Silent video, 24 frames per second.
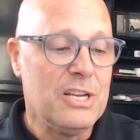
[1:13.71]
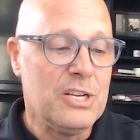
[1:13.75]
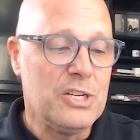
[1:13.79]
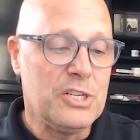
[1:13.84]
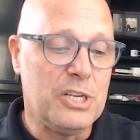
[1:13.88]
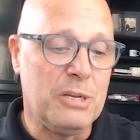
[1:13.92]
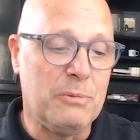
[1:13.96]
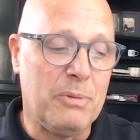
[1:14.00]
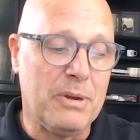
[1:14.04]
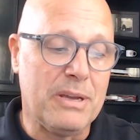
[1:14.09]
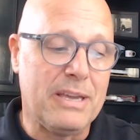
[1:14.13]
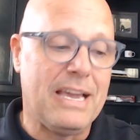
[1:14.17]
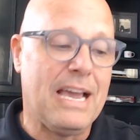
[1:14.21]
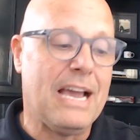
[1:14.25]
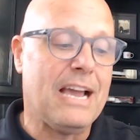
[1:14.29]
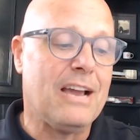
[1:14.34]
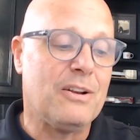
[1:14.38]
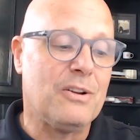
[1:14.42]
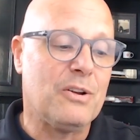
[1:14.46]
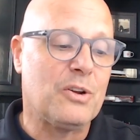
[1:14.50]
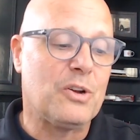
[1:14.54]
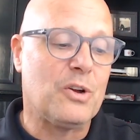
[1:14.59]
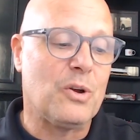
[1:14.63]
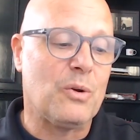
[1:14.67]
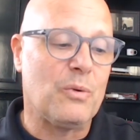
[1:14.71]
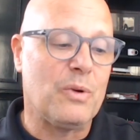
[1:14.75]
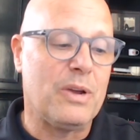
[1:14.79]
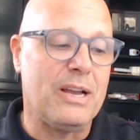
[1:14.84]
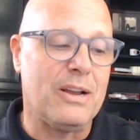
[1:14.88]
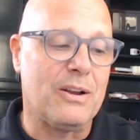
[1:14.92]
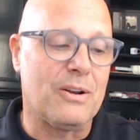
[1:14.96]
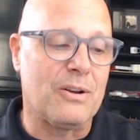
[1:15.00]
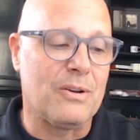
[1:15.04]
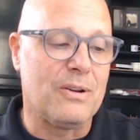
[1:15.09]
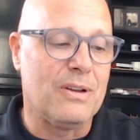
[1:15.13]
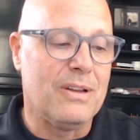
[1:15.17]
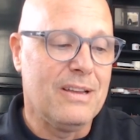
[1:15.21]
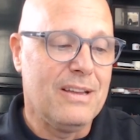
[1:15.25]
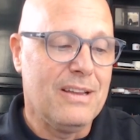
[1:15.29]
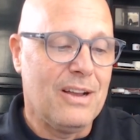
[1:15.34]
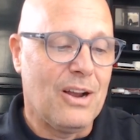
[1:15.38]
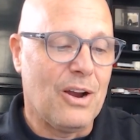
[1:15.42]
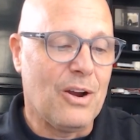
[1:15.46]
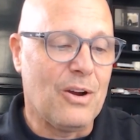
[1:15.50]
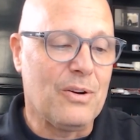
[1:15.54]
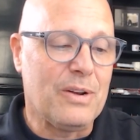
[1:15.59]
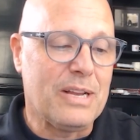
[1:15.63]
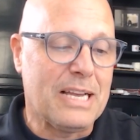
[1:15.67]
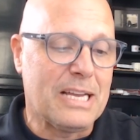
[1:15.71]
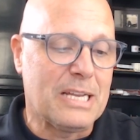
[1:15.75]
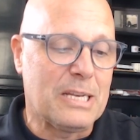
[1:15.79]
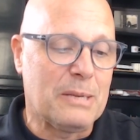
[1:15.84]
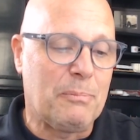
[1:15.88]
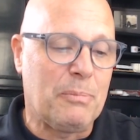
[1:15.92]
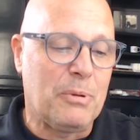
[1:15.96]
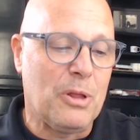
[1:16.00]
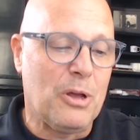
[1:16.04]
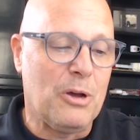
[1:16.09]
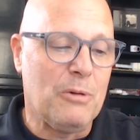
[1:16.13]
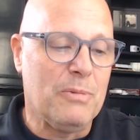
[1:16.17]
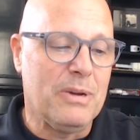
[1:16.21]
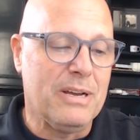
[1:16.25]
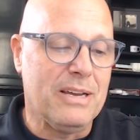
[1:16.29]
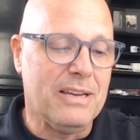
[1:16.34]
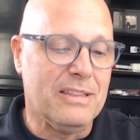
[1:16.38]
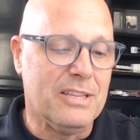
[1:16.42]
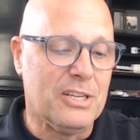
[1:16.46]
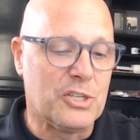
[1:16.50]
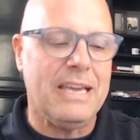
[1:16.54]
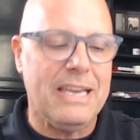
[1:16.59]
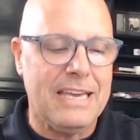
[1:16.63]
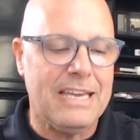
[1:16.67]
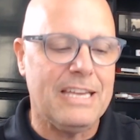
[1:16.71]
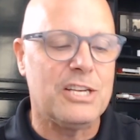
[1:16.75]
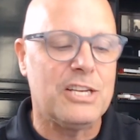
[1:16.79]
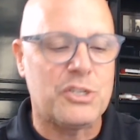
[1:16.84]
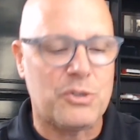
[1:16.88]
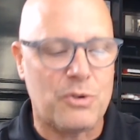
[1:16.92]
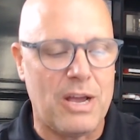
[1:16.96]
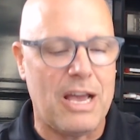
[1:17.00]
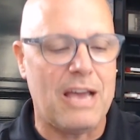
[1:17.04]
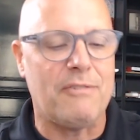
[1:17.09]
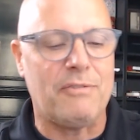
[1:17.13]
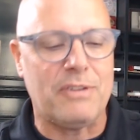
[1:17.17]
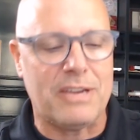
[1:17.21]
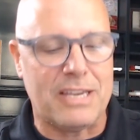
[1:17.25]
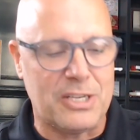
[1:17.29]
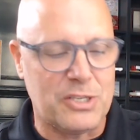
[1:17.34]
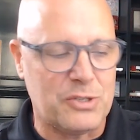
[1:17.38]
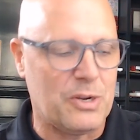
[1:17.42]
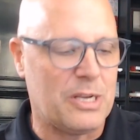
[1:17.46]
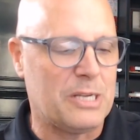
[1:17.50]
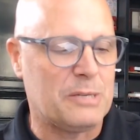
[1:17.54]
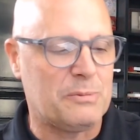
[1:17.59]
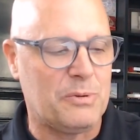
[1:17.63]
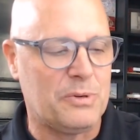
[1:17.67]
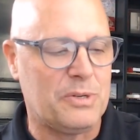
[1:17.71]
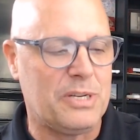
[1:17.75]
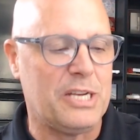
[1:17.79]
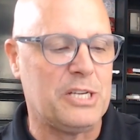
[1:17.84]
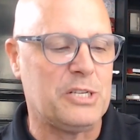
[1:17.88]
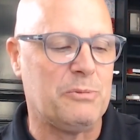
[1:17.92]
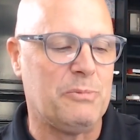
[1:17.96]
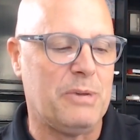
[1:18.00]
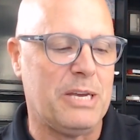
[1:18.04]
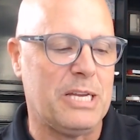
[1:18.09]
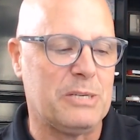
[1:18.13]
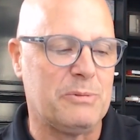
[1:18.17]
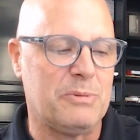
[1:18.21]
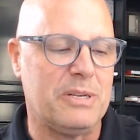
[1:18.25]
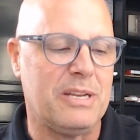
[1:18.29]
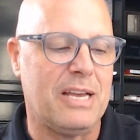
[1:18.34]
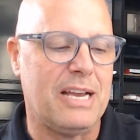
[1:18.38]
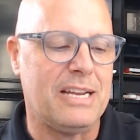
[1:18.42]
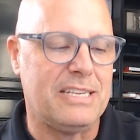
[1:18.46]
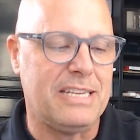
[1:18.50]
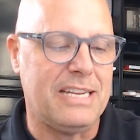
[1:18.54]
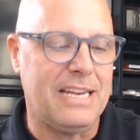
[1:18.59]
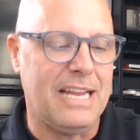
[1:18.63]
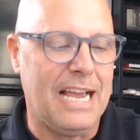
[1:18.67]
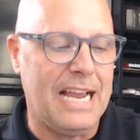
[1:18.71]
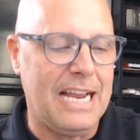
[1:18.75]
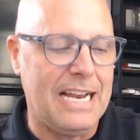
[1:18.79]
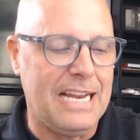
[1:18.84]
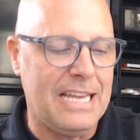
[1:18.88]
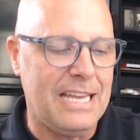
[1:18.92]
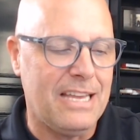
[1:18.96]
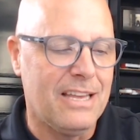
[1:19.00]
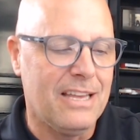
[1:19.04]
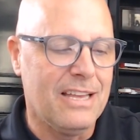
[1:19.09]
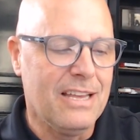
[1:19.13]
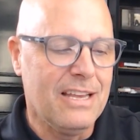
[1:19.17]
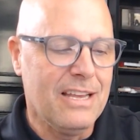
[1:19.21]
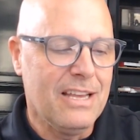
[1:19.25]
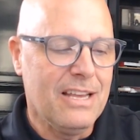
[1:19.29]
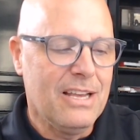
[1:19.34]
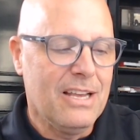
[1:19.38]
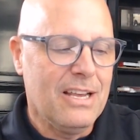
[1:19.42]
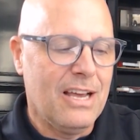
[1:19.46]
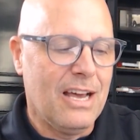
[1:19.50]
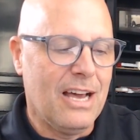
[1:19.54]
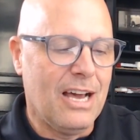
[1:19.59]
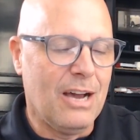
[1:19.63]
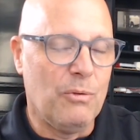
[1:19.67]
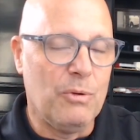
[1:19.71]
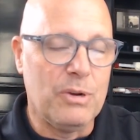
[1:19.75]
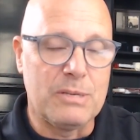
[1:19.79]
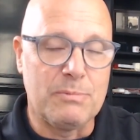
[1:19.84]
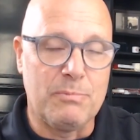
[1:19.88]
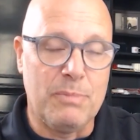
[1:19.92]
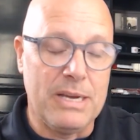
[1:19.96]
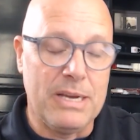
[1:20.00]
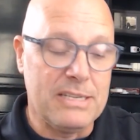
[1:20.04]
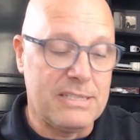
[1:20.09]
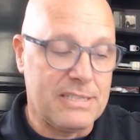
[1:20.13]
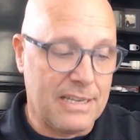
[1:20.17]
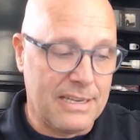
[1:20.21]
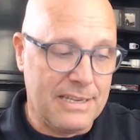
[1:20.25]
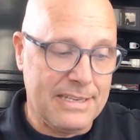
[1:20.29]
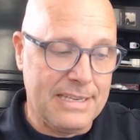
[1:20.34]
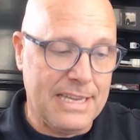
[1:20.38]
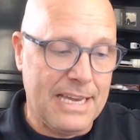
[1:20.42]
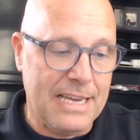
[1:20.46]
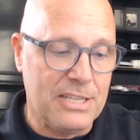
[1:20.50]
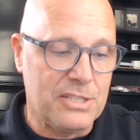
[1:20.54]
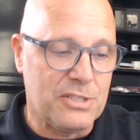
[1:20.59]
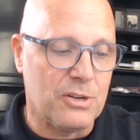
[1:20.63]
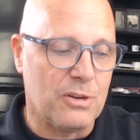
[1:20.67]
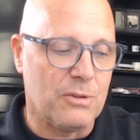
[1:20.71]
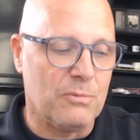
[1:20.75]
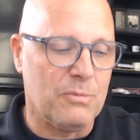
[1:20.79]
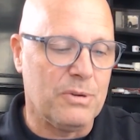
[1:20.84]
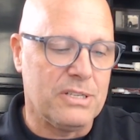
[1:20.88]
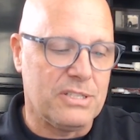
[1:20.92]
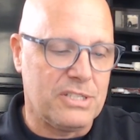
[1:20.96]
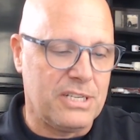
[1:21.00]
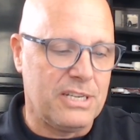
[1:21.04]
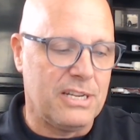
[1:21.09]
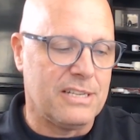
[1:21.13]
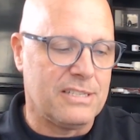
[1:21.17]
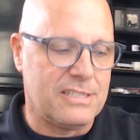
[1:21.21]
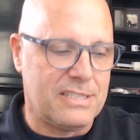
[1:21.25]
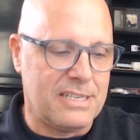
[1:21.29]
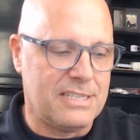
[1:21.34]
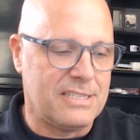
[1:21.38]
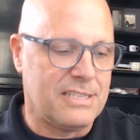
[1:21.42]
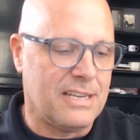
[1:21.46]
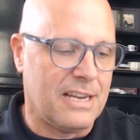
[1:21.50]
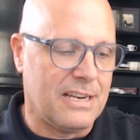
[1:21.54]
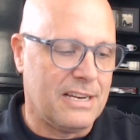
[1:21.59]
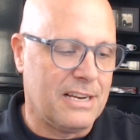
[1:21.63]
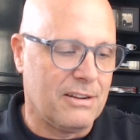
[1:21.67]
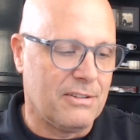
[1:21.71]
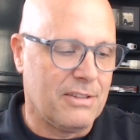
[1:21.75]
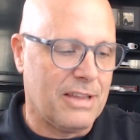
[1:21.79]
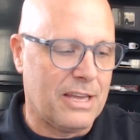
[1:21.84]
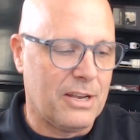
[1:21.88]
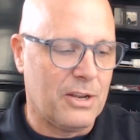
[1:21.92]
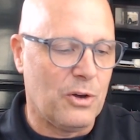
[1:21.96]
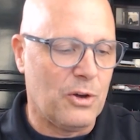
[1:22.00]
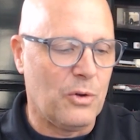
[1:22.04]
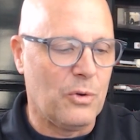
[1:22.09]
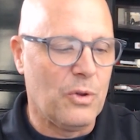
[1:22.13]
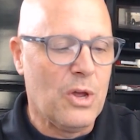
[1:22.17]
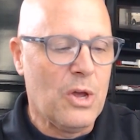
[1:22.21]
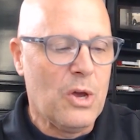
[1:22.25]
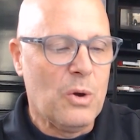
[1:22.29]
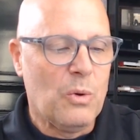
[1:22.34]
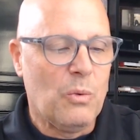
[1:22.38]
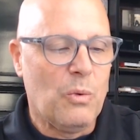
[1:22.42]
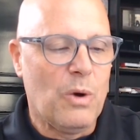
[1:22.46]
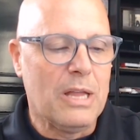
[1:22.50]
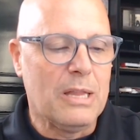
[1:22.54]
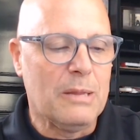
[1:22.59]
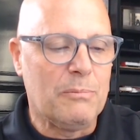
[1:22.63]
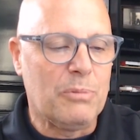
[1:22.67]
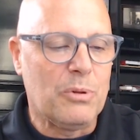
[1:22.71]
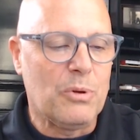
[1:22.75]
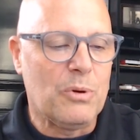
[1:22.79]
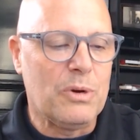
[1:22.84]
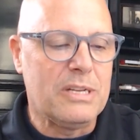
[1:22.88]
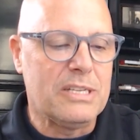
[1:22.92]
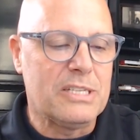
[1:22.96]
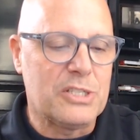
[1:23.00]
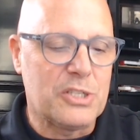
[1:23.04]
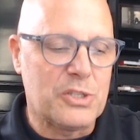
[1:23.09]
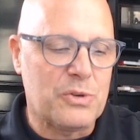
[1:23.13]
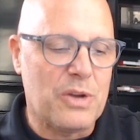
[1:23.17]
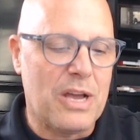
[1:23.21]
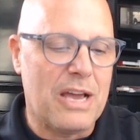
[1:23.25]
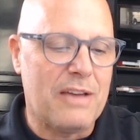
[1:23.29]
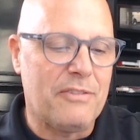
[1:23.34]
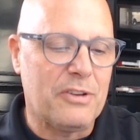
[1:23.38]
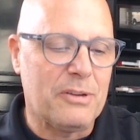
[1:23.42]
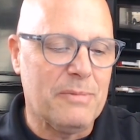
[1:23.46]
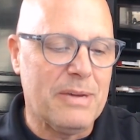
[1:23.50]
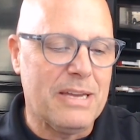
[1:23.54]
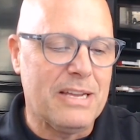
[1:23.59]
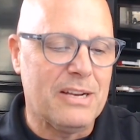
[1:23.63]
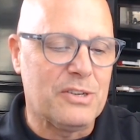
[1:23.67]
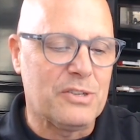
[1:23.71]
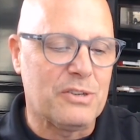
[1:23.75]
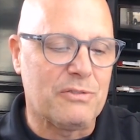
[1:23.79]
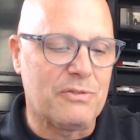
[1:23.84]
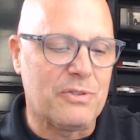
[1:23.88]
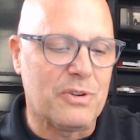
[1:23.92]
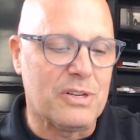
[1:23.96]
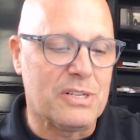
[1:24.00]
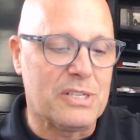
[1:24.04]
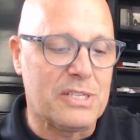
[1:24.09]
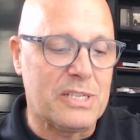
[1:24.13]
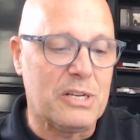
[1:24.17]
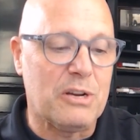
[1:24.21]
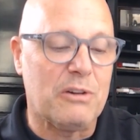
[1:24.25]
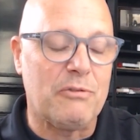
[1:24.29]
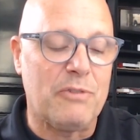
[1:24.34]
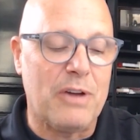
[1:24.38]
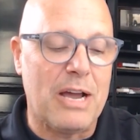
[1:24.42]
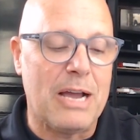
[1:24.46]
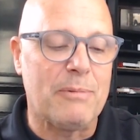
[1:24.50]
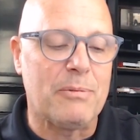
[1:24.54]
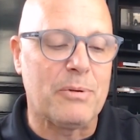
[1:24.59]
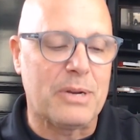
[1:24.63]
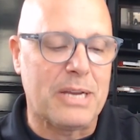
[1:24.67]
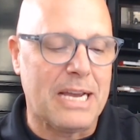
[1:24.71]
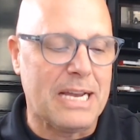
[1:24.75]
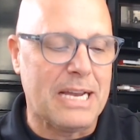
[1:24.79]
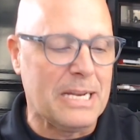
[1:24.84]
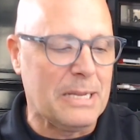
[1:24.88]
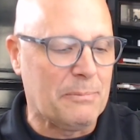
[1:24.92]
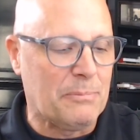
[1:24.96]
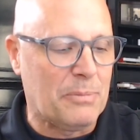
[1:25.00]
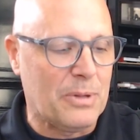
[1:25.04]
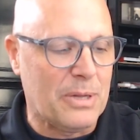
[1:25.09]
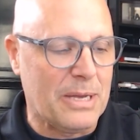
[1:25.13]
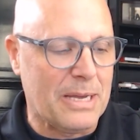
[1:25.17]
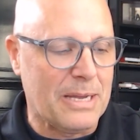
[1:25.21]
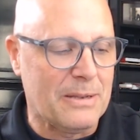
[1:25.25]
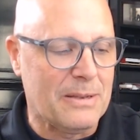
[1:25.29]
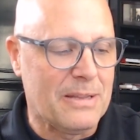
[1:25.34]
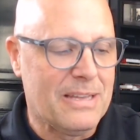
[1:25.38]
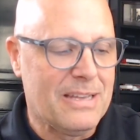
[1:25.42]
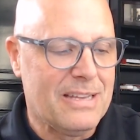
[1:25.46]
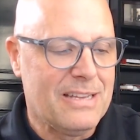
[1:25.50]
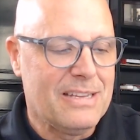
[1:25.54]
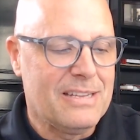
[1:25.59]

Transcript: She began her career earning a diploma in traffic and transportation management in 1980, which basically dates her, but she's not near that old, while employed as a traffic manager for a steel fabricating plant.